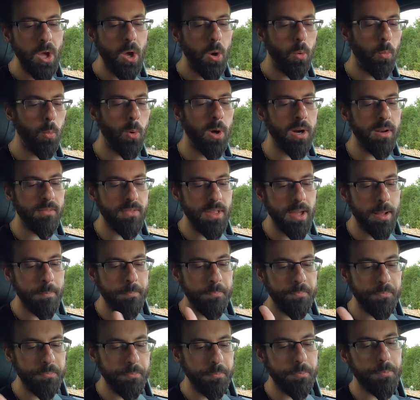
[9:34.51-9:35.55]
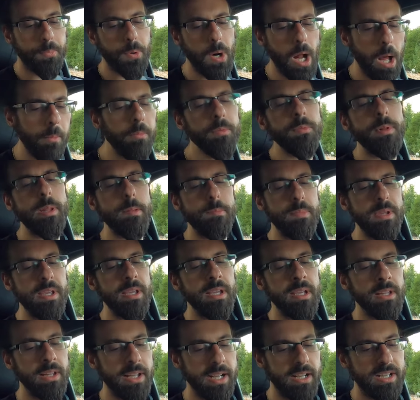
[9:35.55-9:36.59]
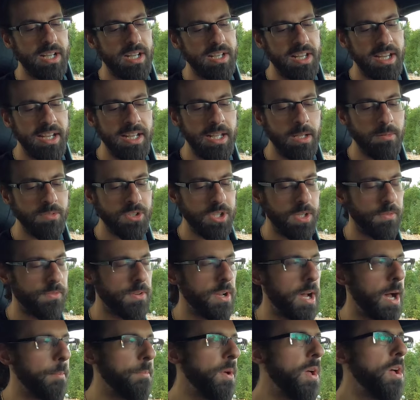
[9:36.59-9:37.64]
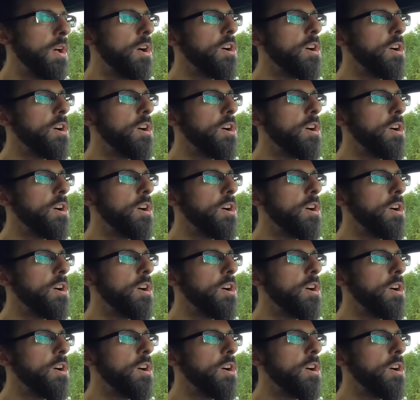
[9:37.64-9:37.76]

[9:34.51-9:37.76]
One of them probably being like a titanium shift knob.